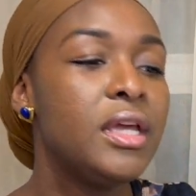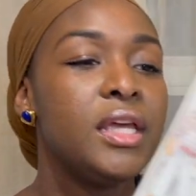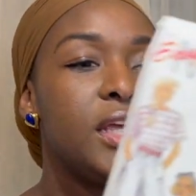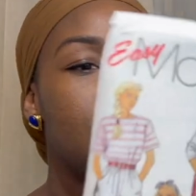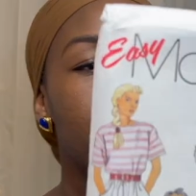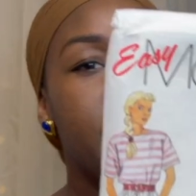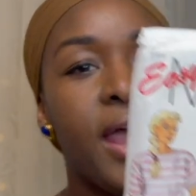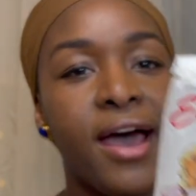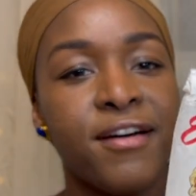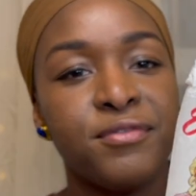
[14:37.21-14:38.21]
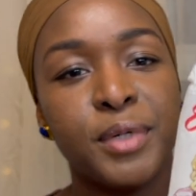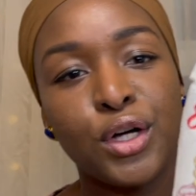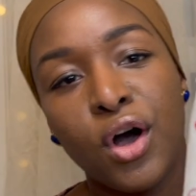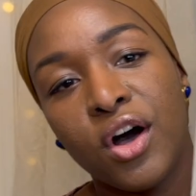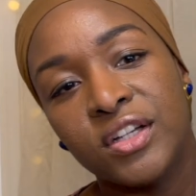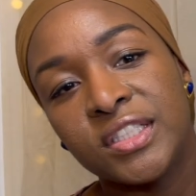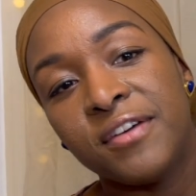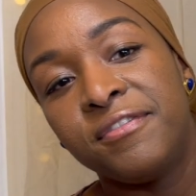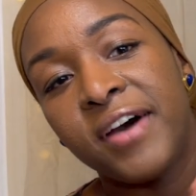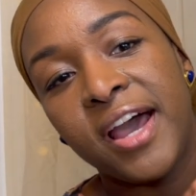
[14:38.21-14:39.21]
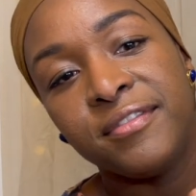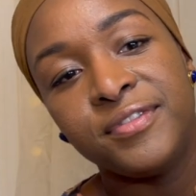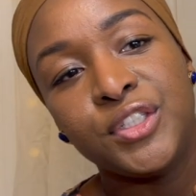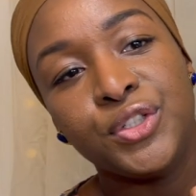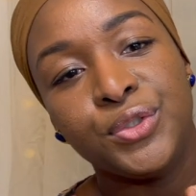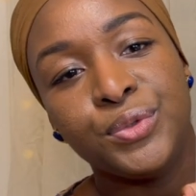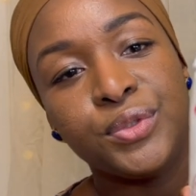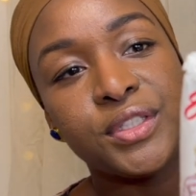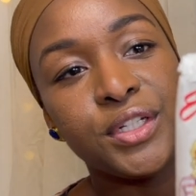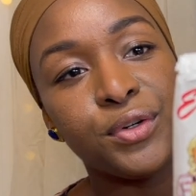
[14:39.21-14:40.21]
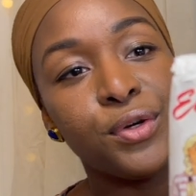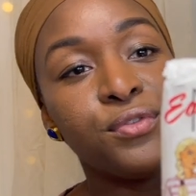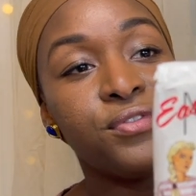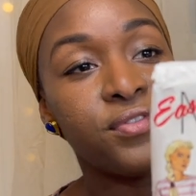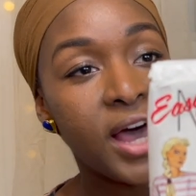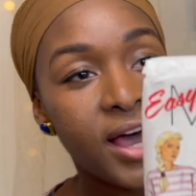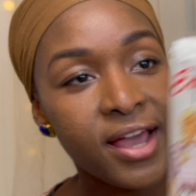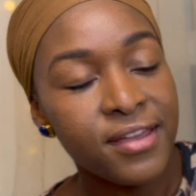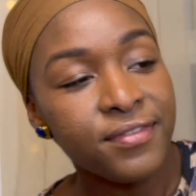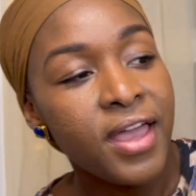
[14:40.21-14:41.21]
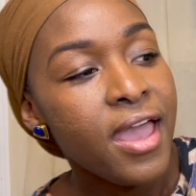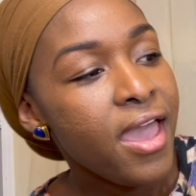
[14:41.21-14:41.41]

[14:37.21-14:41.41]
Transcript: Here we have McCall's 5205,